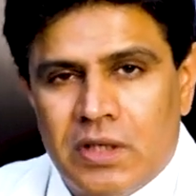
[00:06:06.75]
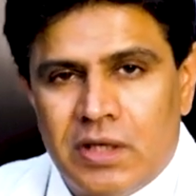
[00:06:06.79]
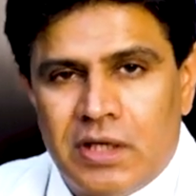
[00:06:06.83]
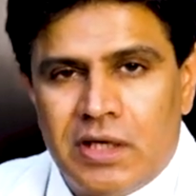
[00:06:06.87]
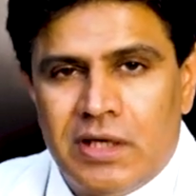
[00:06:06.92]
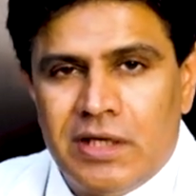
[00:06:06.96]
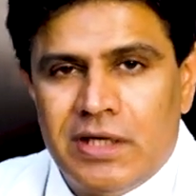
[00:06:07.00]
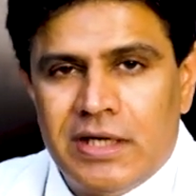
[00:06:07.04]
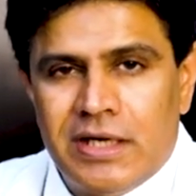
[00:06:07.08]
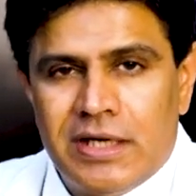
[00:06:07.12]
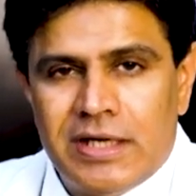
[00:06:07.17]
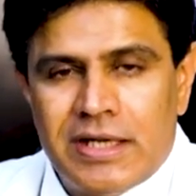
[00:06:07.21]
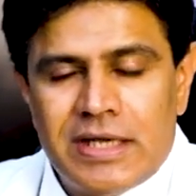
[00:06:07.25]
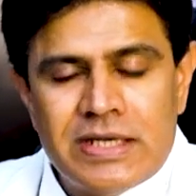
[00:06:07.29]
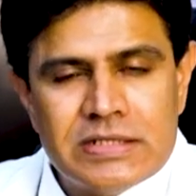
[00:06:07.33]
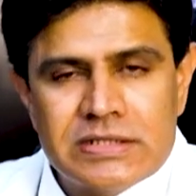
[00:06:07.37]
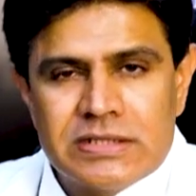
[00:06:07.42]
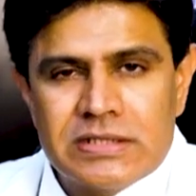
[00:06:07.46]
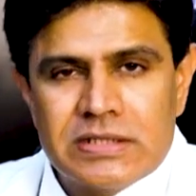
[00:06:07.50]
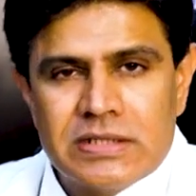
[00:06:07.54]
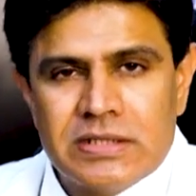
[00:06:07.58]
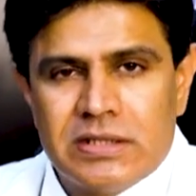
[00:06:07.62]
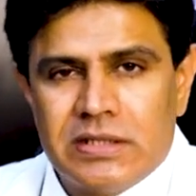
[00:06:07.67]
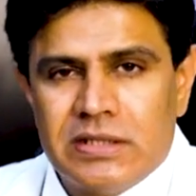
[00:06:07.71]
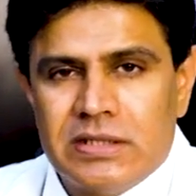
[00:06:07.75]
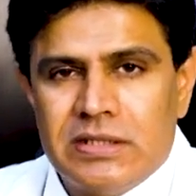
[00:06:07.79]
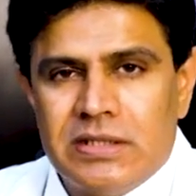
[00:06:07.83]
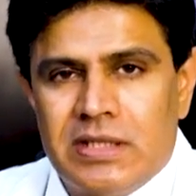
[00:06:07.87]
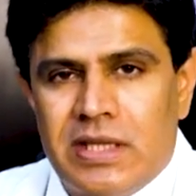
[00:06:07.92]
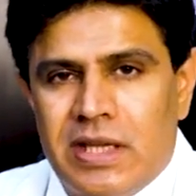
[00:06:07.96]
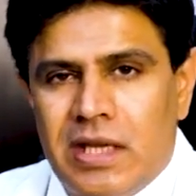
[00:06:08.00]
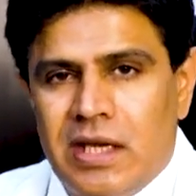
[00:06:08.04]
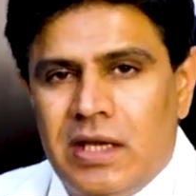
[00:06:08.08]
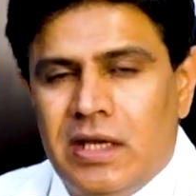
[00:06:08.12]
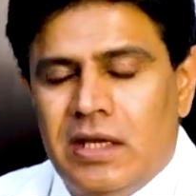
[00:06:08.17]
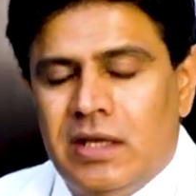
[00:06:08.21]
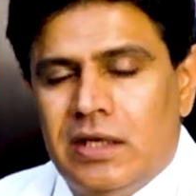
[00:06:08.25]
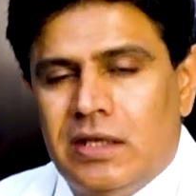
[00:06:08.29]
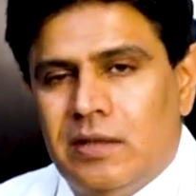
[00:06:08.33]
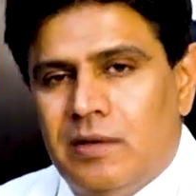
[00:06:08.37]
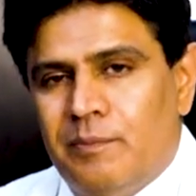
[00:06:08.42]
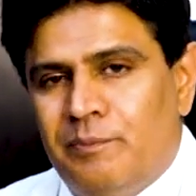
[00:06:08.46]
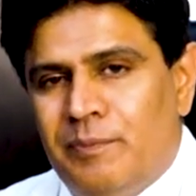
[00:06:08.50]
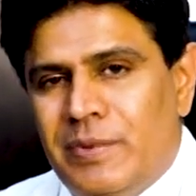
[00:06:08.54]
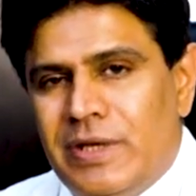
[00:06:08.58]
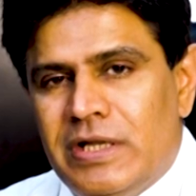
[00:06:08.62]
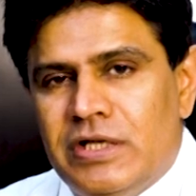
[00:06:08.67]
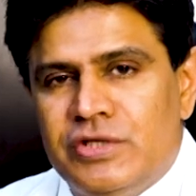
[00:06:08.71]
Earlier days,
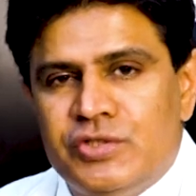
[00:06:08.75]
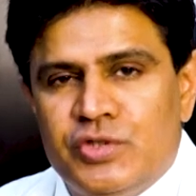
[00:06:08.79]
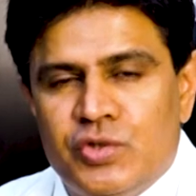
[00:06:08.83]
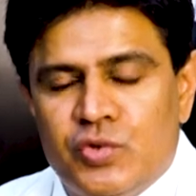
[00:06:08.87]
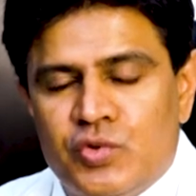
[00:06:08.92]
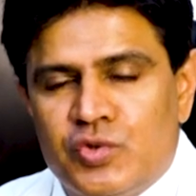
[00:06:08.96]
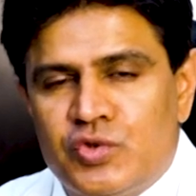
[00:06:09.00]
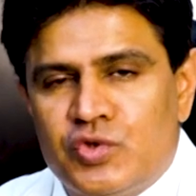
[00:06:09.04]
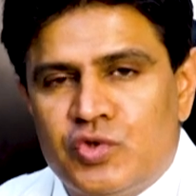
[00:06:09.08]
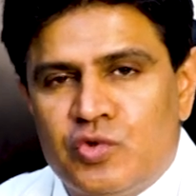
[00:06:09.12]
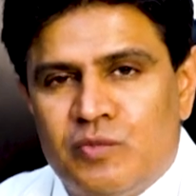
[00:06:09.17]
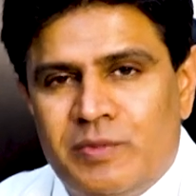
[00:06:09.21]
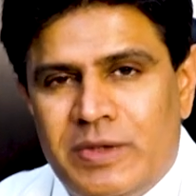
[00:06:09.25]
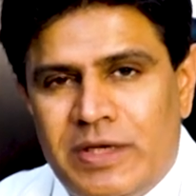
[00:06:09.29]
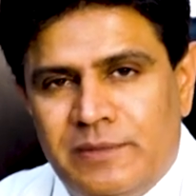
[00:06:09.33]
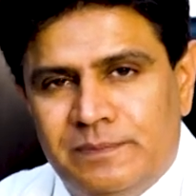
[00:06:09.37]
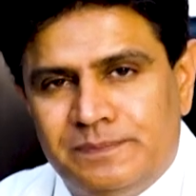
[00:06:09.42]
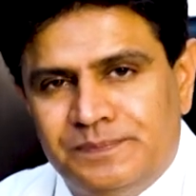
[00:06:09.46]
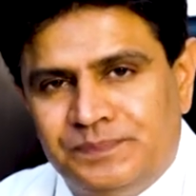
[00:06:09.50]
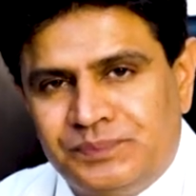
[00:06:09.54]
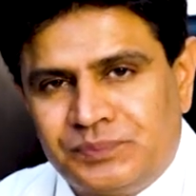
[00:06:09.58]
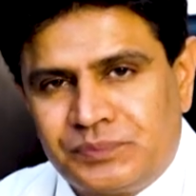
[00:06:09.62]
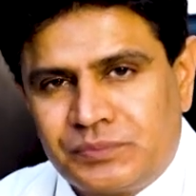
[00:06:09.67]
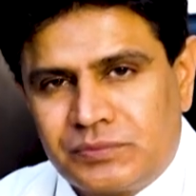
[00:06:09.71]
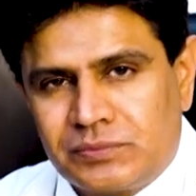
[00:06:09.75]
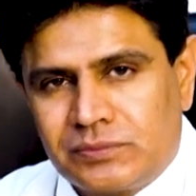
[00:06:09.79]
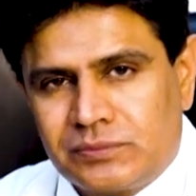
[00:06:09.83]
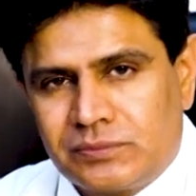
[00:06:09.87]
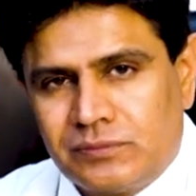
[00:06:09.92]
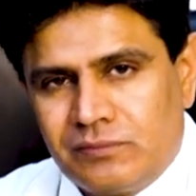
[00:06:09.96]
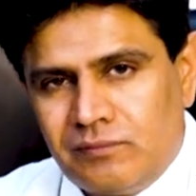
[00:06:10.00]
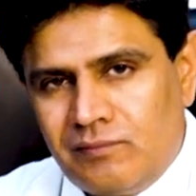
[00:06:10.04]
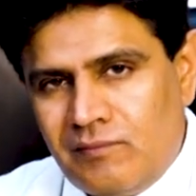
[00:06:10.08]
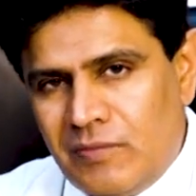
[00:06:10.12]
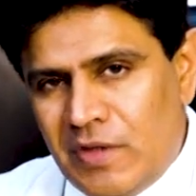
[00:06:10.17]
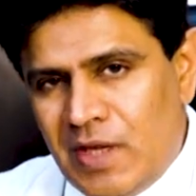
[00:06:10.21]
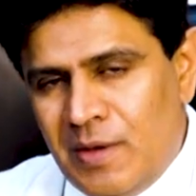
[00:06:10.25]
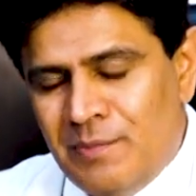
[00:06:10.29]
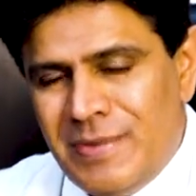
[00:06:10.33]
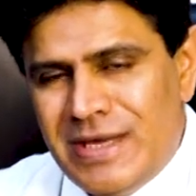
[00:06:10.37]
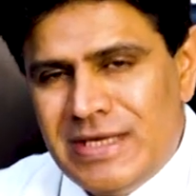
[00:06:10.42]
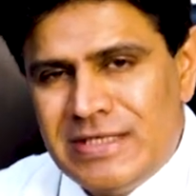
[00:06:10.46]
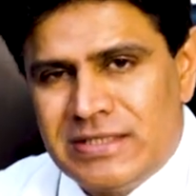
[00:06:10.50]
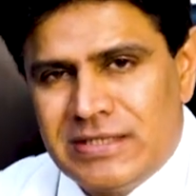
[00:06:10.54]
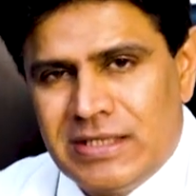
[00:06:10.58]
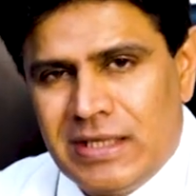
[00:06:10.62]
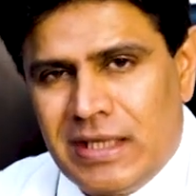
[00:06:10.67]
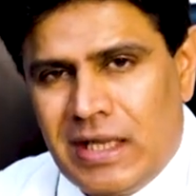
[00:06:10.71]
the peels used to be
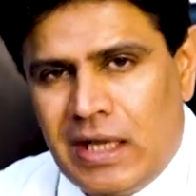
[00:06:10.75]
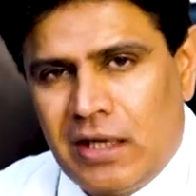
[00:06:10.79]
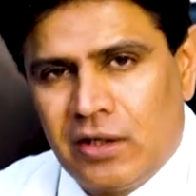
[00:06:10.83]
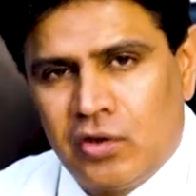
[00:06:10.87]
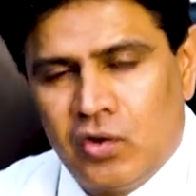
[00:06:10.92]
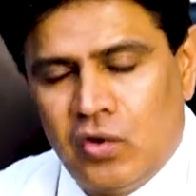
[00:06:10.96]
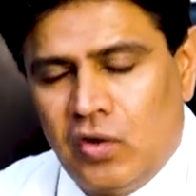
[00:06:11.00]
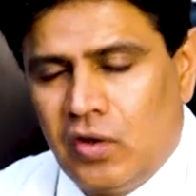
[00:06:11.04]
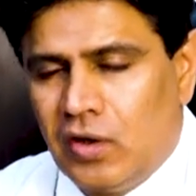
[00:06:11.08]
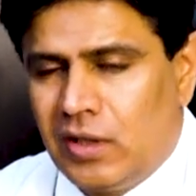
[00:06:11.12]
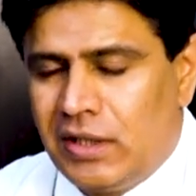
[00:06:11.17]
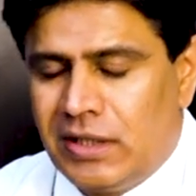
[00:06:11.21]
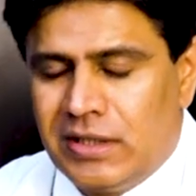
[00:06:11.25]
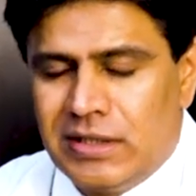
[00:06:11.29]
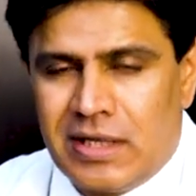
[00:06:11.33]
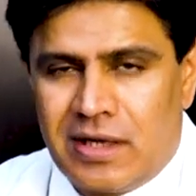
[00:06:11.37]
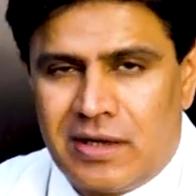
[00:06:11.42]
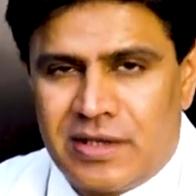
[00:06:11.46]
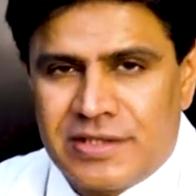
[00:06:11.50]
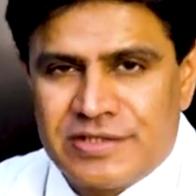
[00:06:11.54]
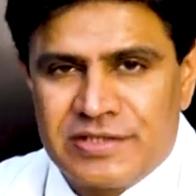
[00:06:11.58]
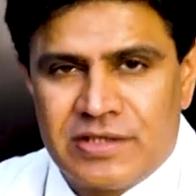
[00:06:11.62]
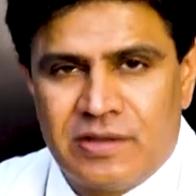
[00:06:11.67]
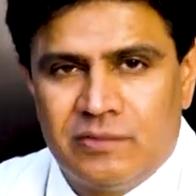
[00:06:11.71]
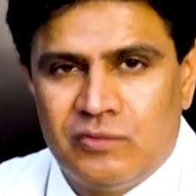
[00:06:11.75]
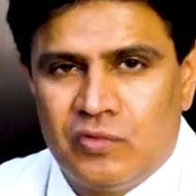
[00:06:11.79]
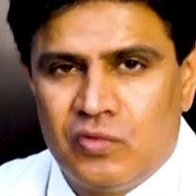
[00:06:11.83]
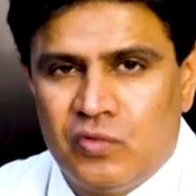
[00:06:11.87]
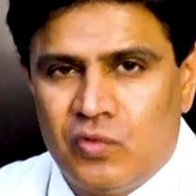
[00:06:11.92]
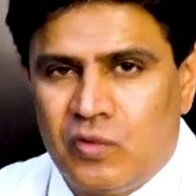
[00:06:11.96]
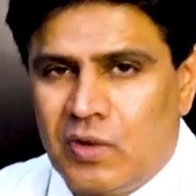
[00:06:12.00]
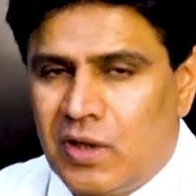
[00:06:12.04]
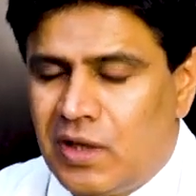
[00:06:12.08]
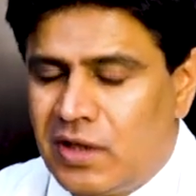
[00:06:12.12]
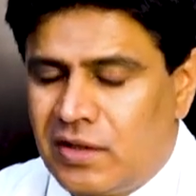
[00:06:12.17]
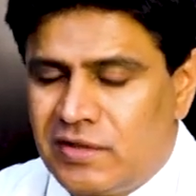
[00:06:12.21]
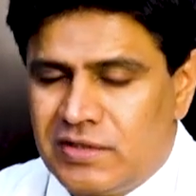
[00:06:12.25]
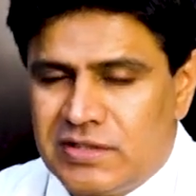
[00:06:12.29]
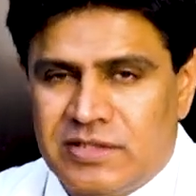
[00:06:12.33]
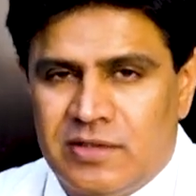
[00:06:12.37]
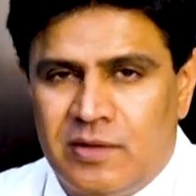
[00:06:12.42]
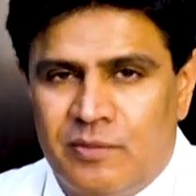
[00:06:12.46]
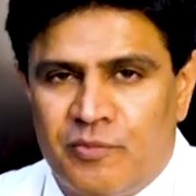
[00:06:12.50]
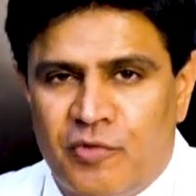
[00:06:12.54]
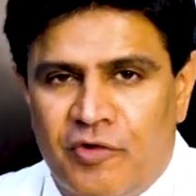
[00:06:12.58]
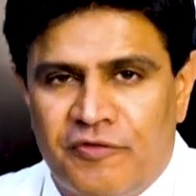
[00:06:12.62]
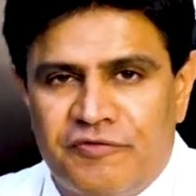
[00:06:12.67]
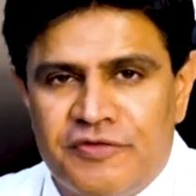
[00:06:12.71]
based in alcohol, and there are some who are
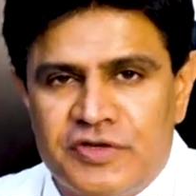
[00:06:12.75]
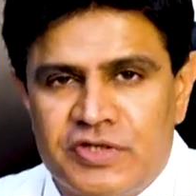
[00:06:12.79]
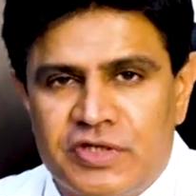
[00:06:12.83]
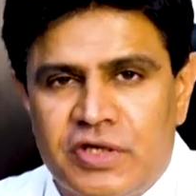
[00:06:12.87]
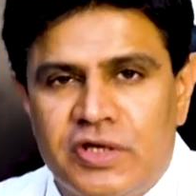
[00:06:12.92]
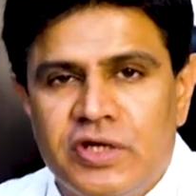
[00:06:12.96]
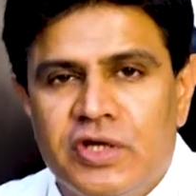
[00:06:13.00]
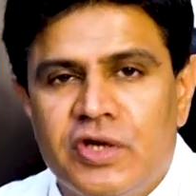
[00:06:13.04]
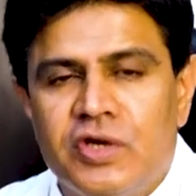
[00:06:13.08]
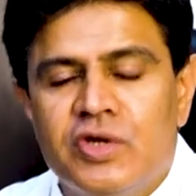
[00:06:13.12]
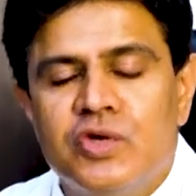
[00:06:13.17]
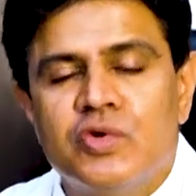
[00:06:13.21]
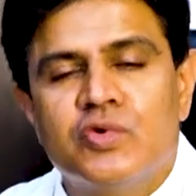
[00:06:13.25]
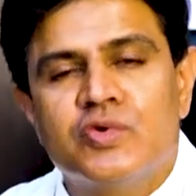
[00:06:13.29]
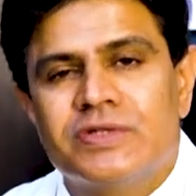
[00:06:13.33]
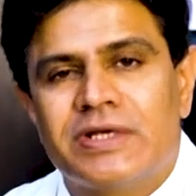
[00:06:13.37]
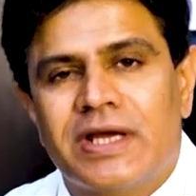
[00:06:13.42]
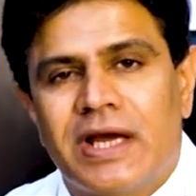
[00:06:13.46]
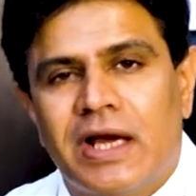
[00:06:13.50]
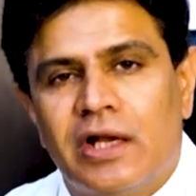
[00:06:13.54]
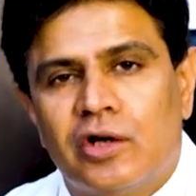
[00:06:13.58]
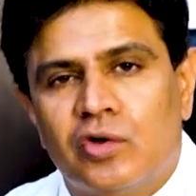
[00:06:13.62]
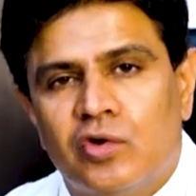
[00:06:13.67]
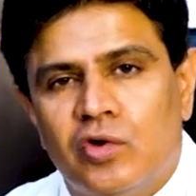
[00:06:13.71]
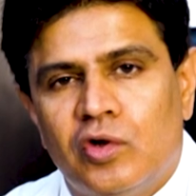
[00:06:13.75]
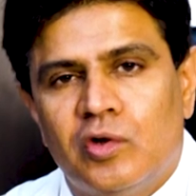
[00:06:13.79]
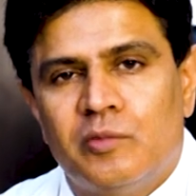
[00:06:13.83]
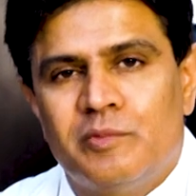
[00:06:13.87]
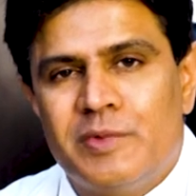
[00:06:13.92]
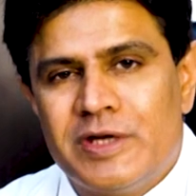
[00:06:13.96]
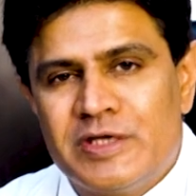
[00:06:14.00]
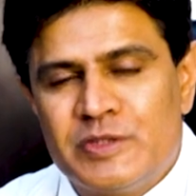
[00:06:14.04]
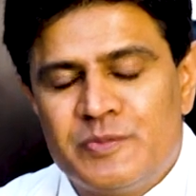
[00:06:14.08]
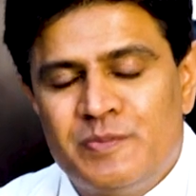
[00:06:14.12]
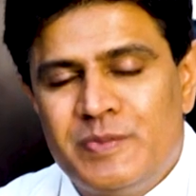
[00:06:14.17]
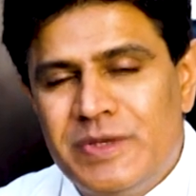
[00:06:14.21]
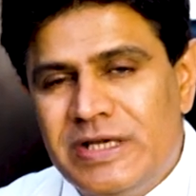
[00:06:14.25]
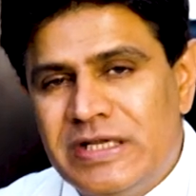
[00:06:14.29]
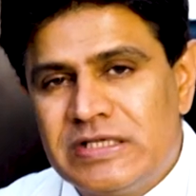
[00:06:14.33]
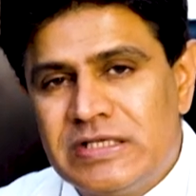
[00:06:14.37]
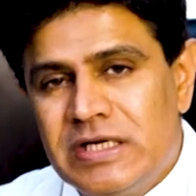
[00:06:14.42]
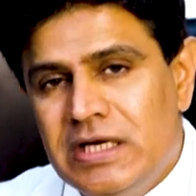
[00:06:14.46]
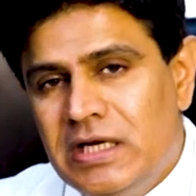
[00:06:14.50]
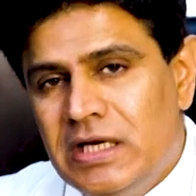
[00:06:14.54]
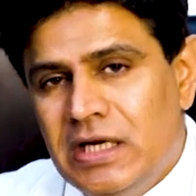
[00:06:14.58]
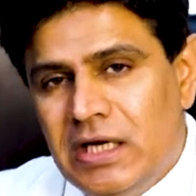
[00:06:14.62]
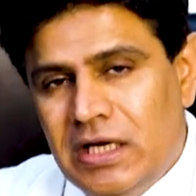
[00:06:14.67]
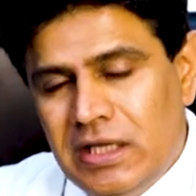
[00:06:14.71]
still proficient in using alcohol-based
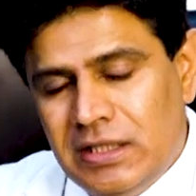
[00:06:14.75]
peels.